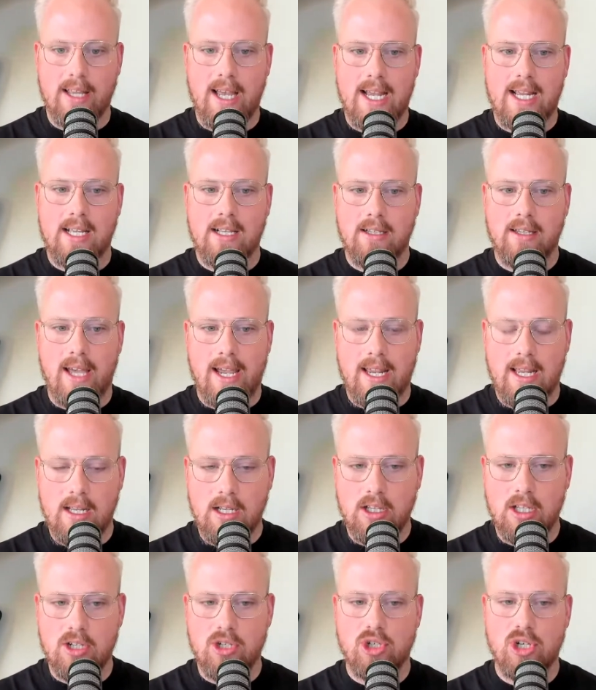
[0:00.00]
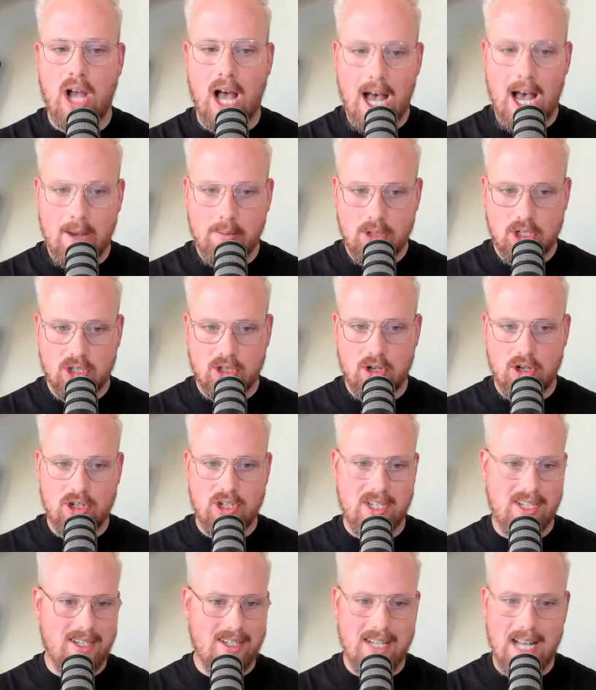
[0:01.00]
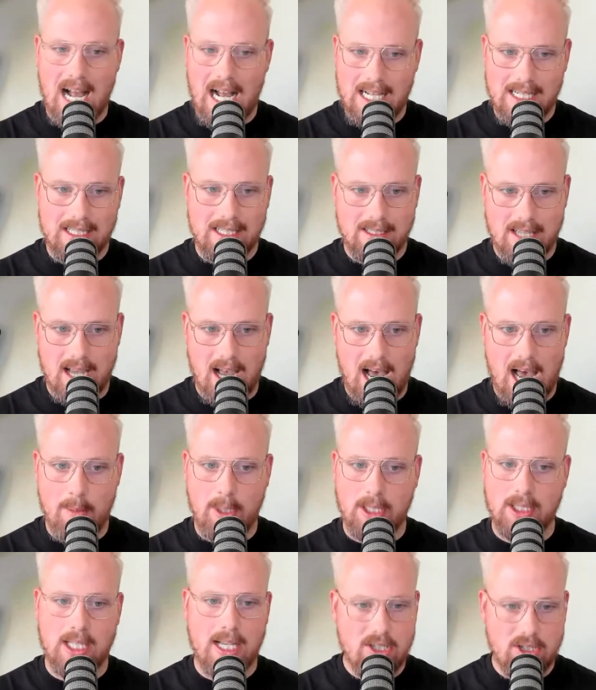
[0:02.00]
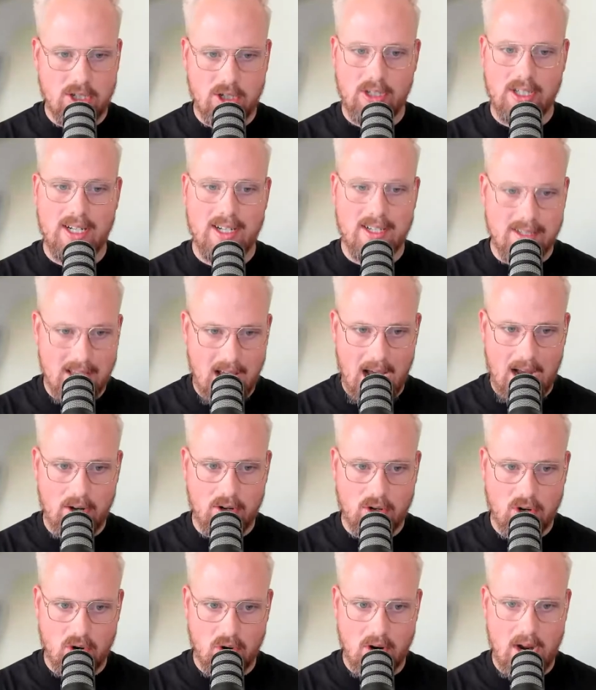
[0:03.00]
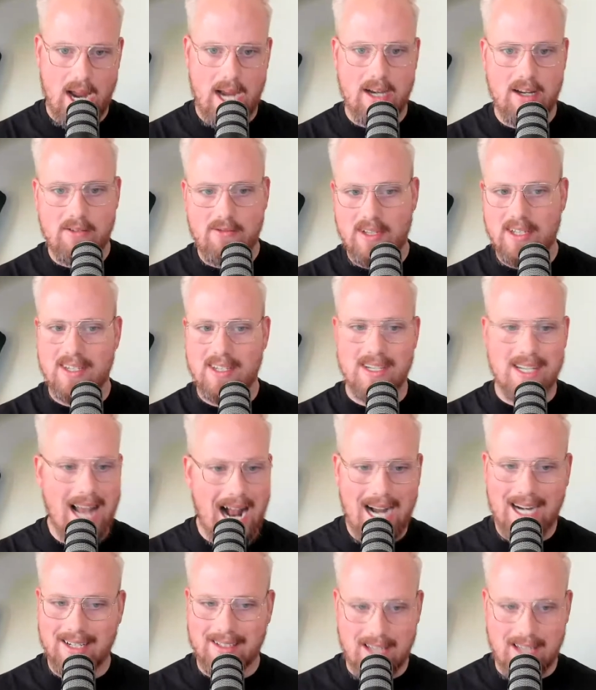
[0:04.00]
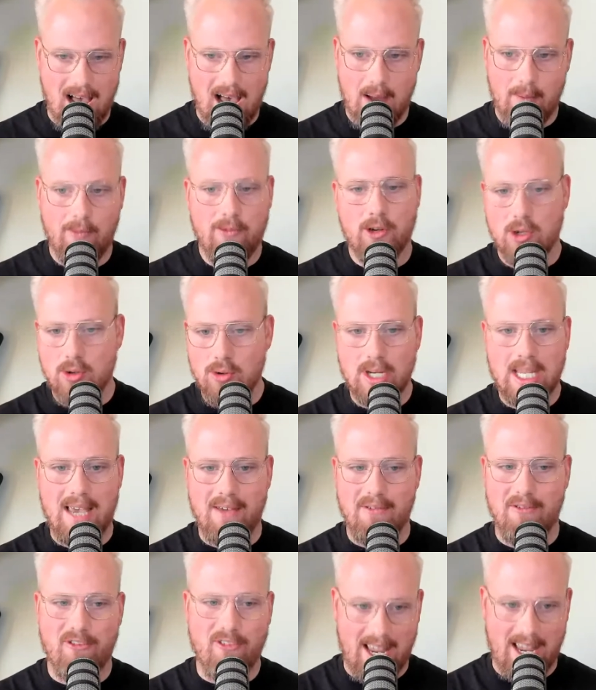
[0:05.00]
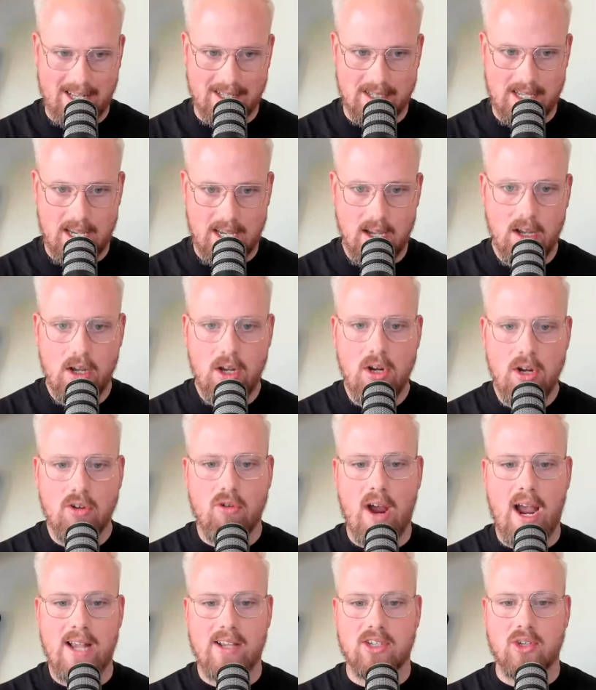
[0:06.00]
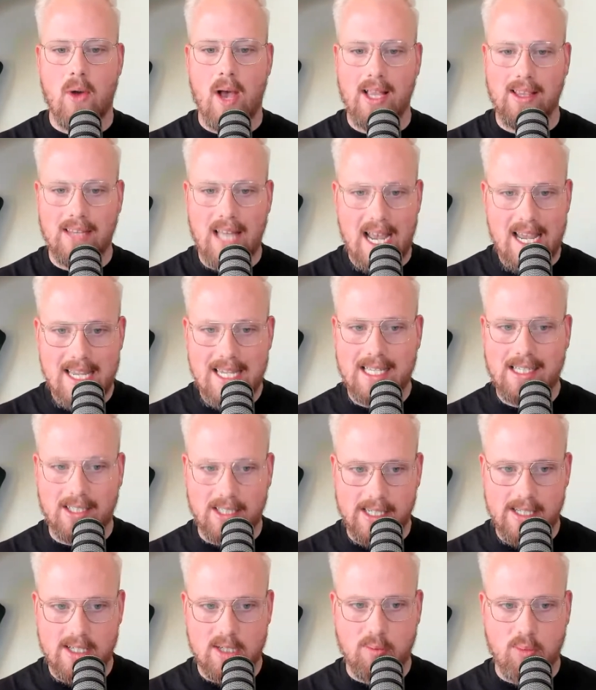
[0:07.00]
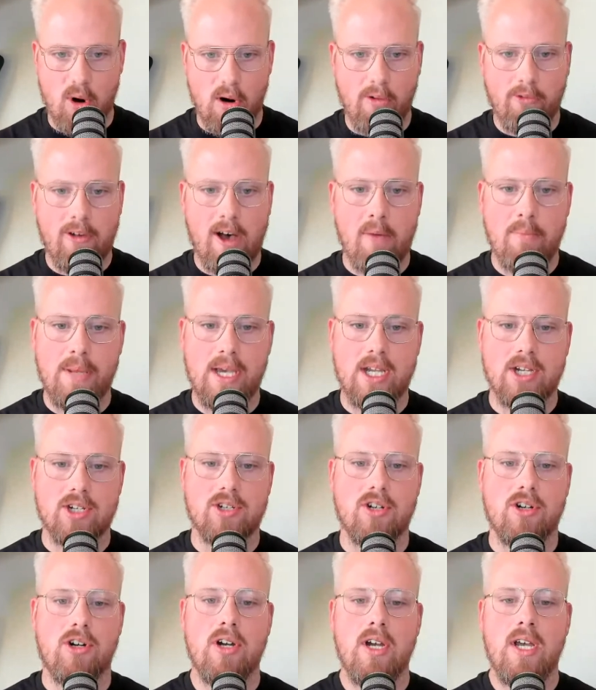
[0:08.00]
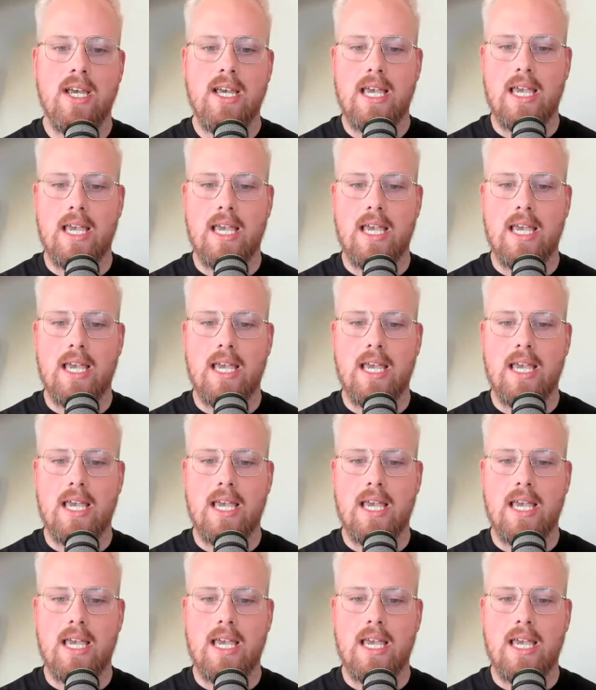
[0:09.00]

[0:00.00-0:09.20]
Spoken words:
Like the job search is not the time, unless you're in design or creative, is not a time for you to get fancy, right? So I like Clint's profile picture.